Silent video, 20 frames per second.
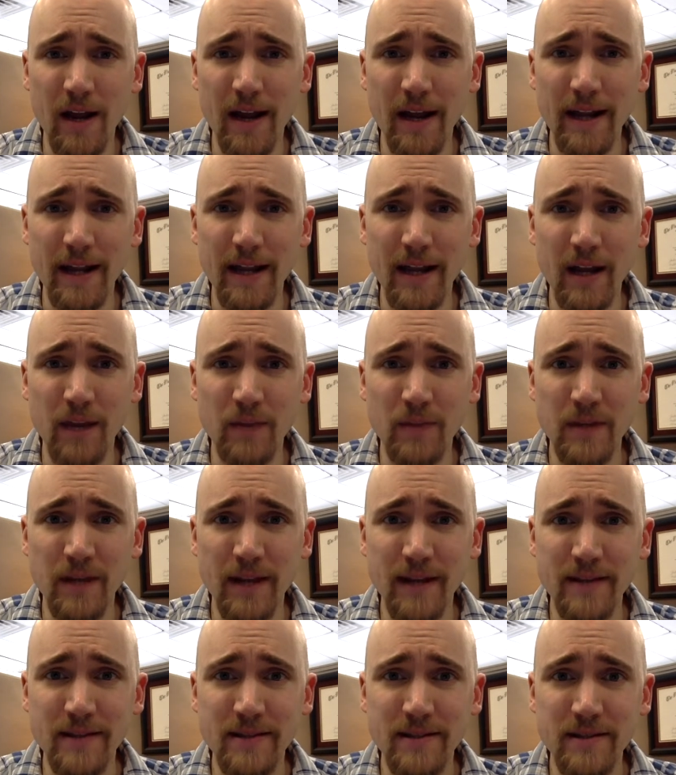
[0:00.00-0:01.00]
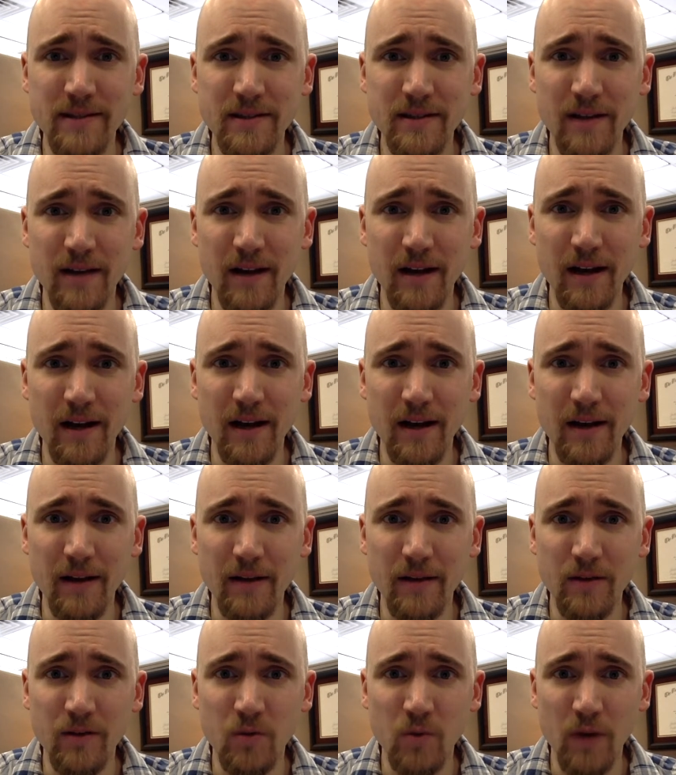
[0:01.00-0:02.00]
any updates
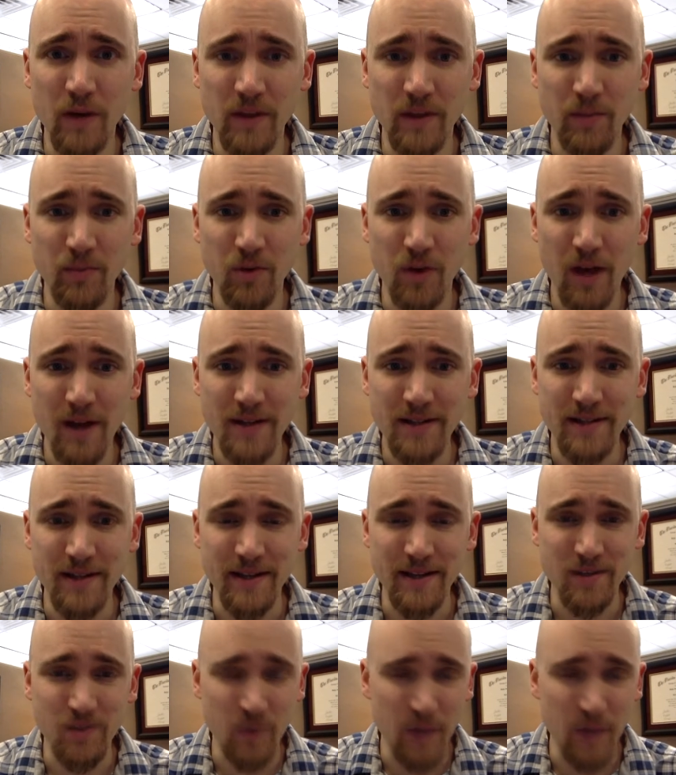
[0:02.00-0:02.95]
throughout the process.